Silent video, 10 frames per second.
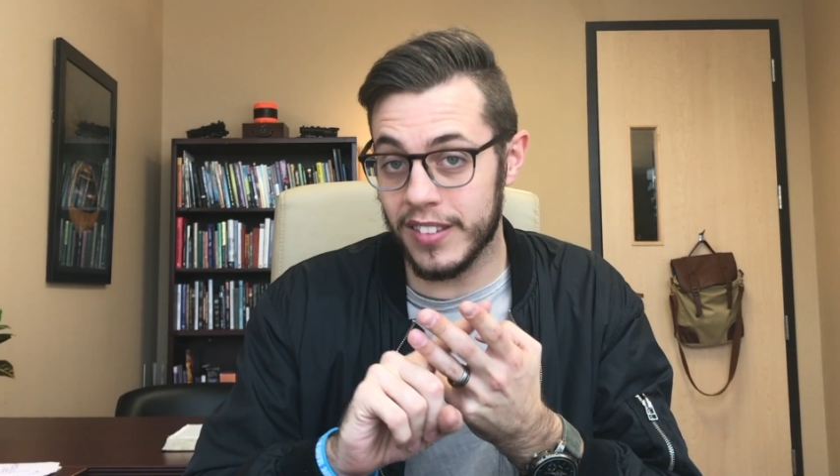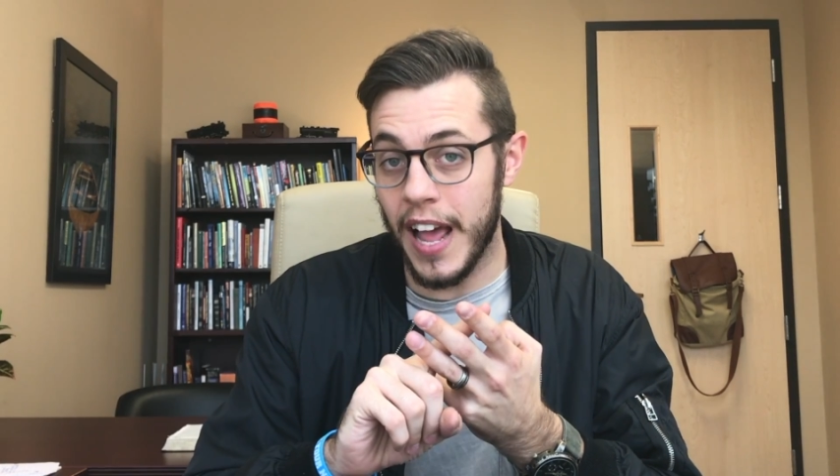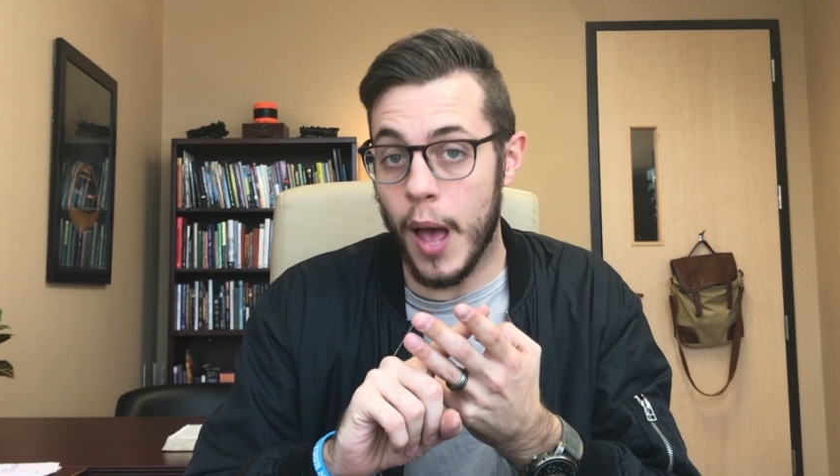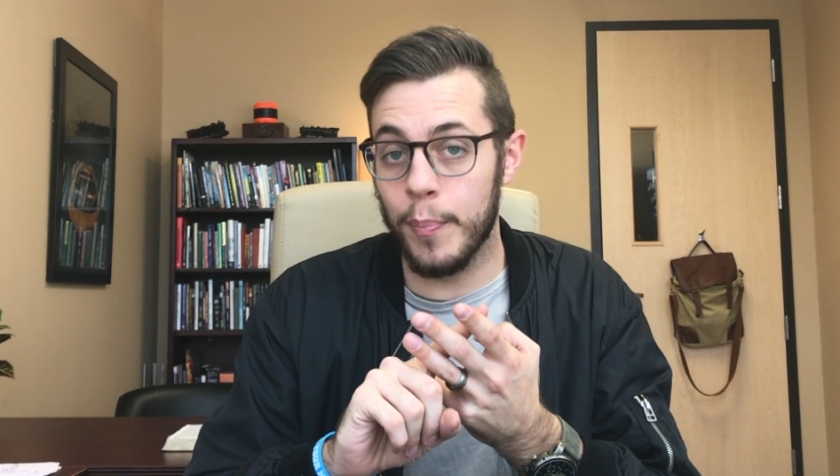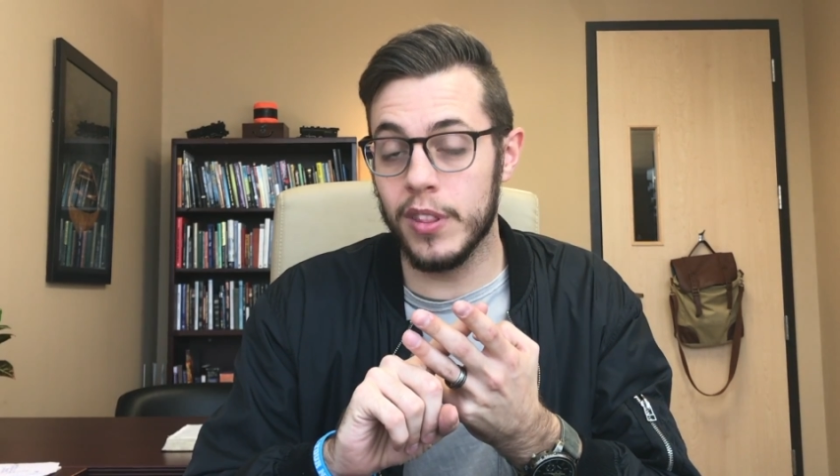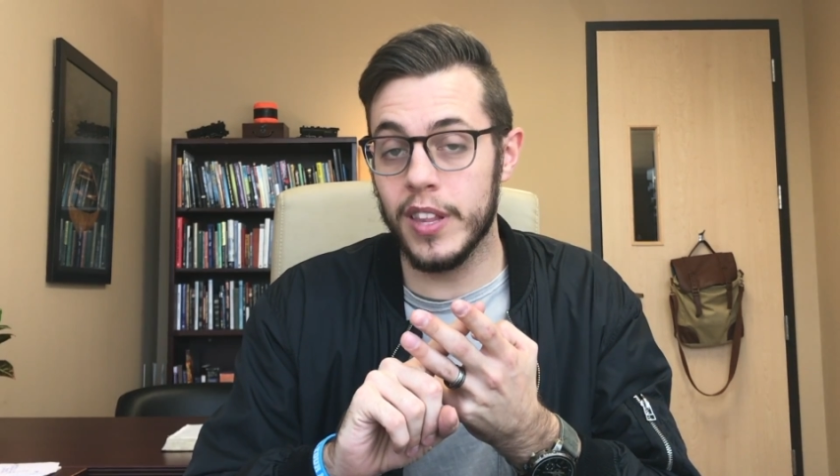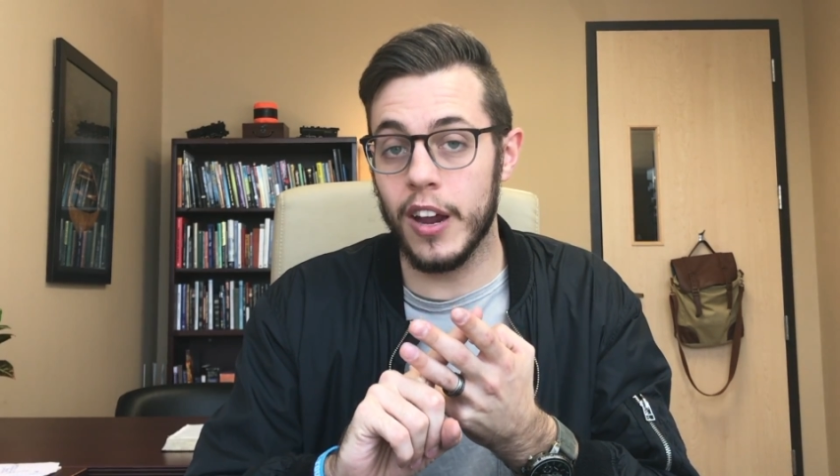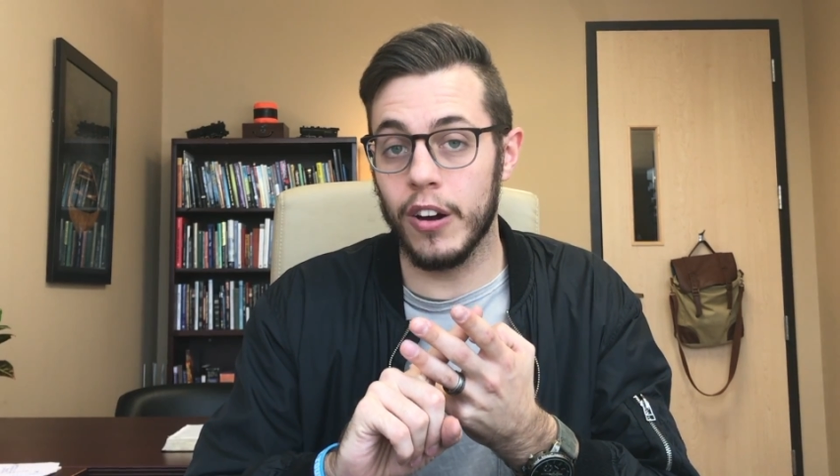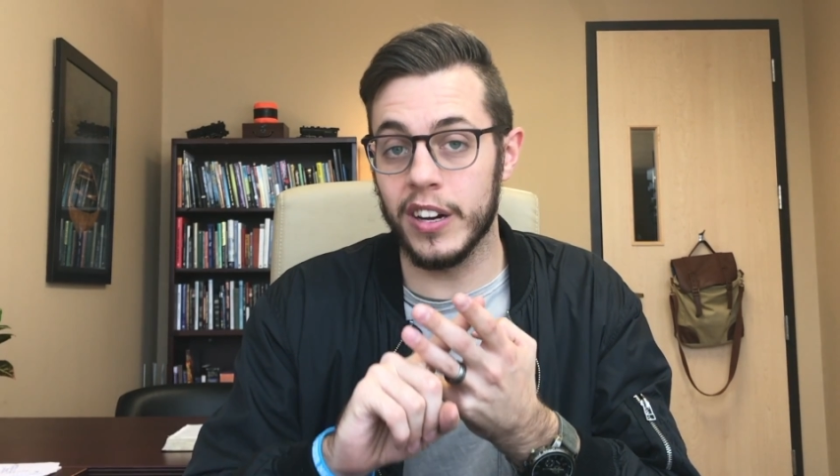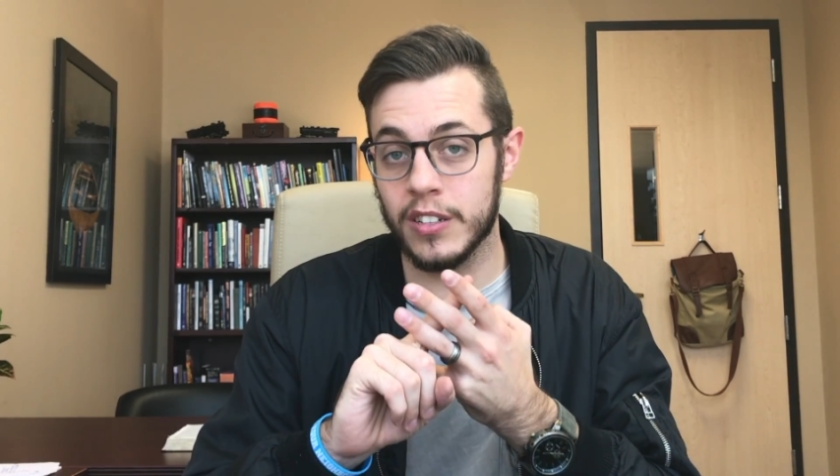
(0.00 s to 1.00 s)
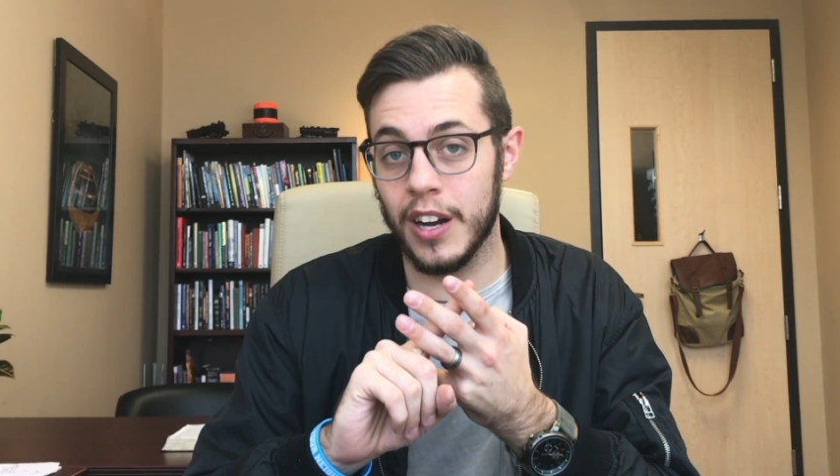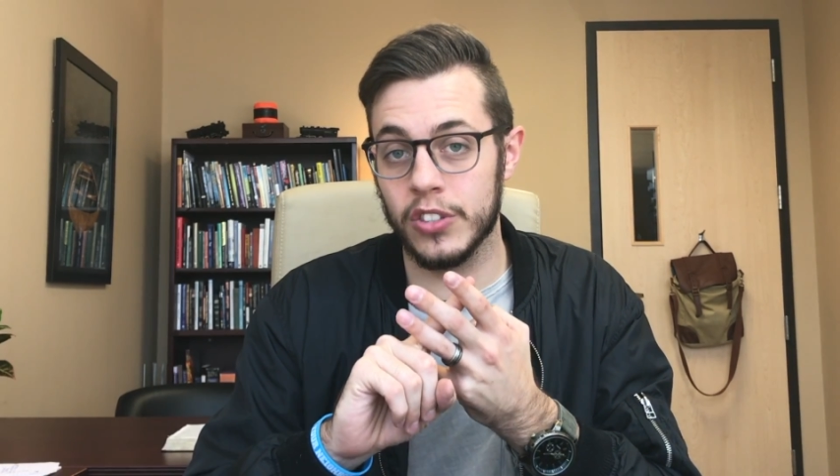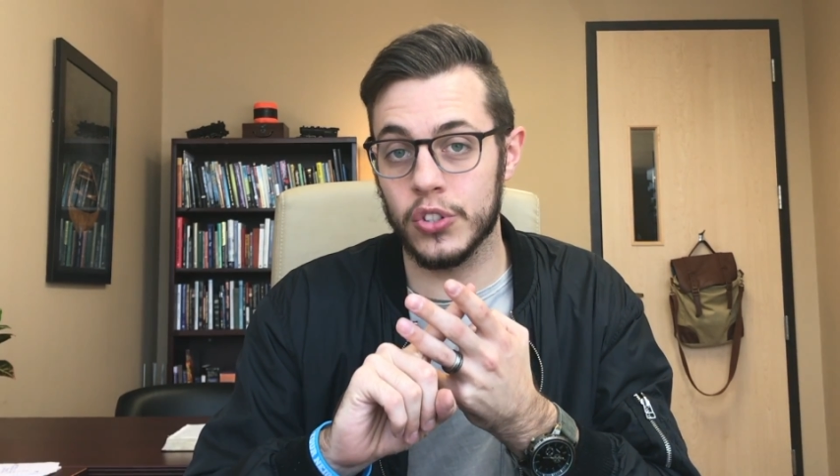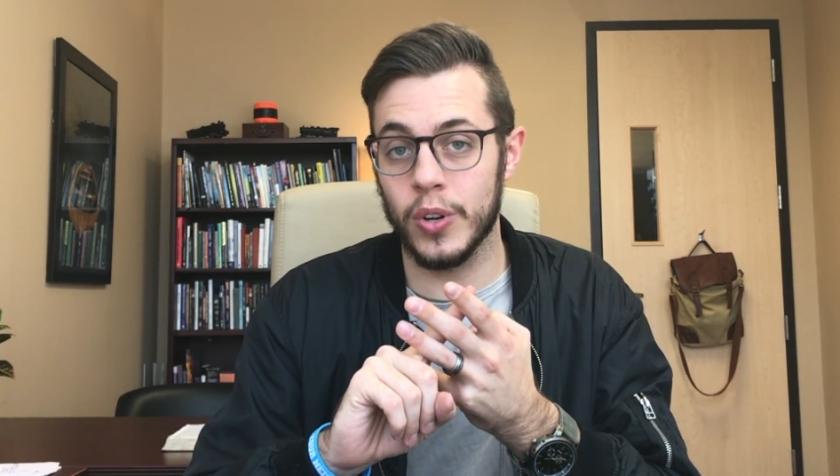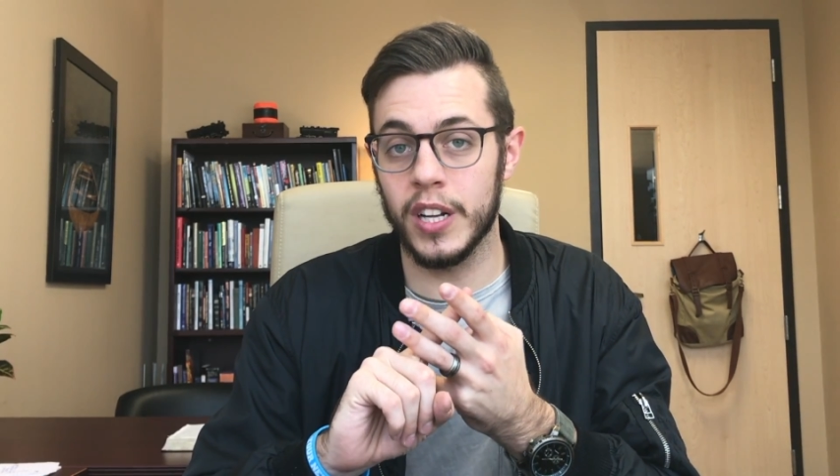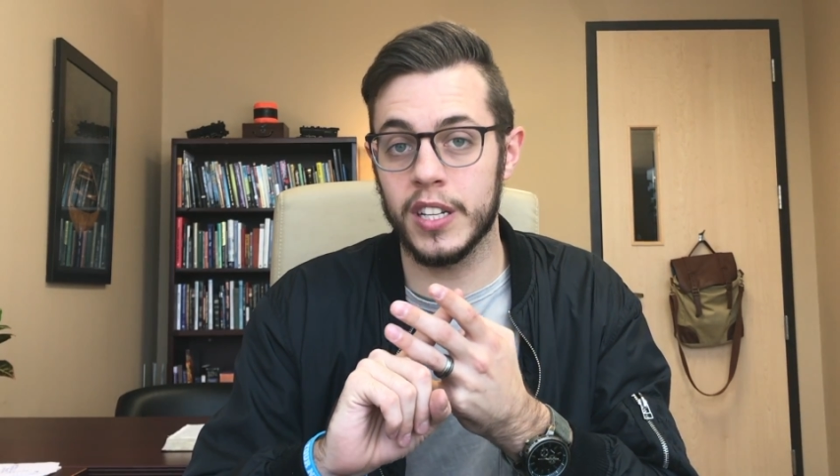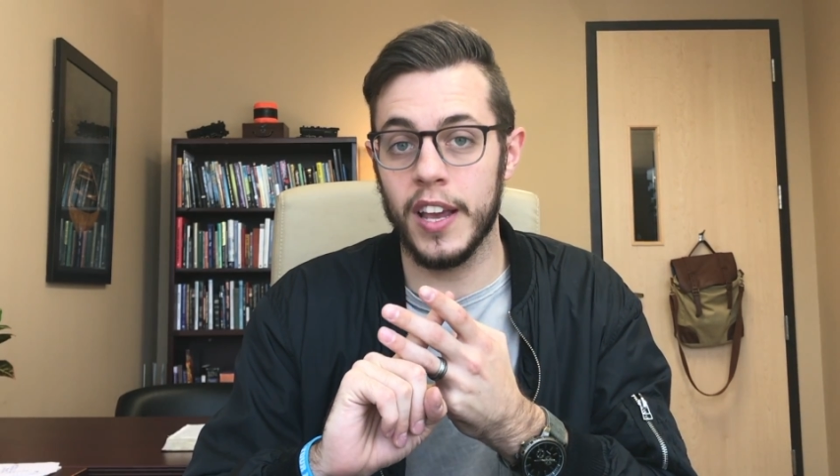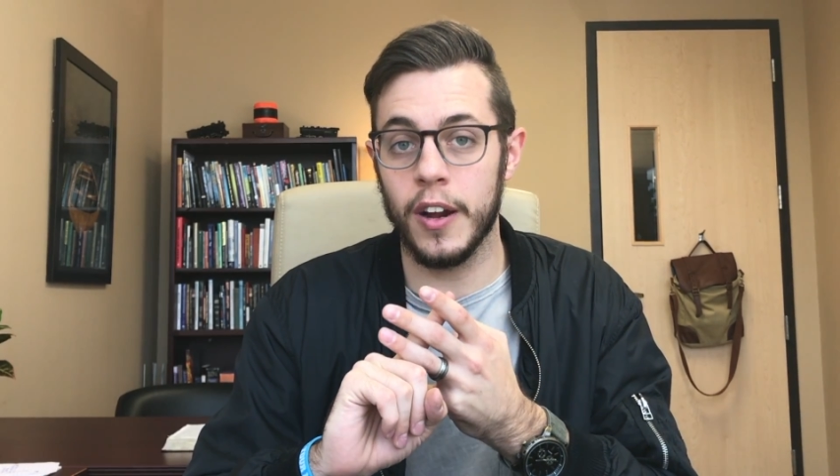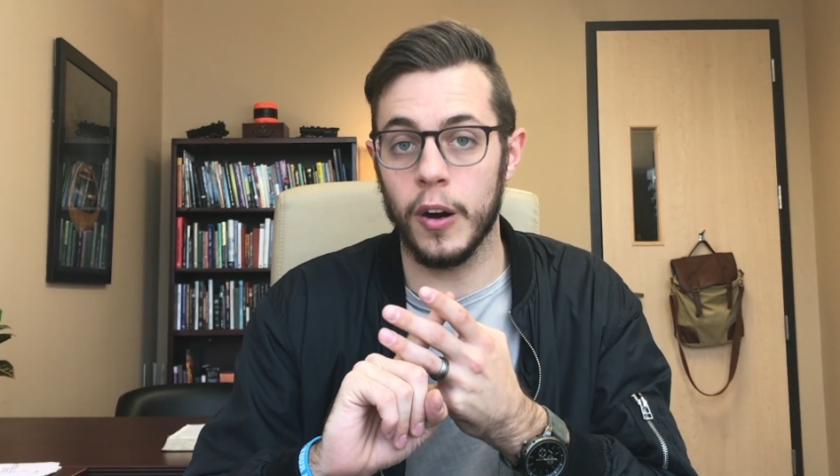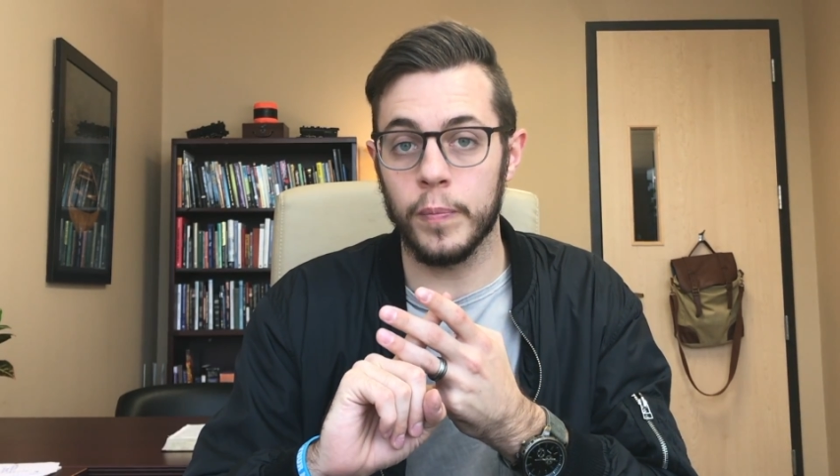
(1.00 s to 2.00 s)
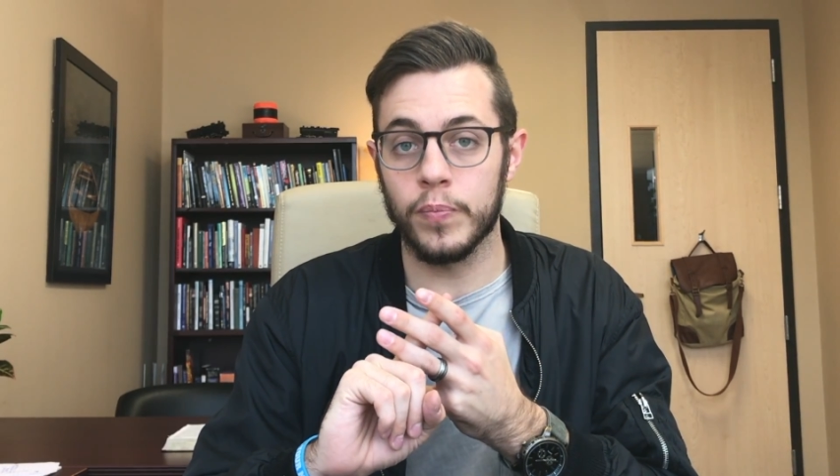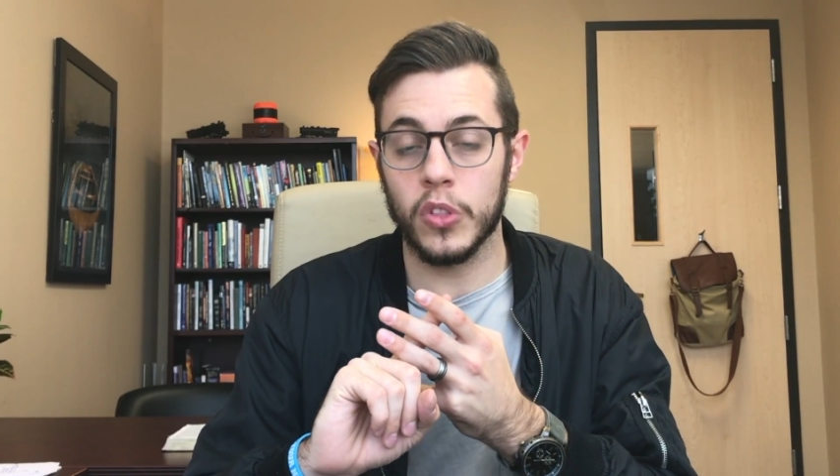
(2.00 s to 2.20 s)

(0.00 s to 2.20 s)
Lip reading: that happen there in concentrated care.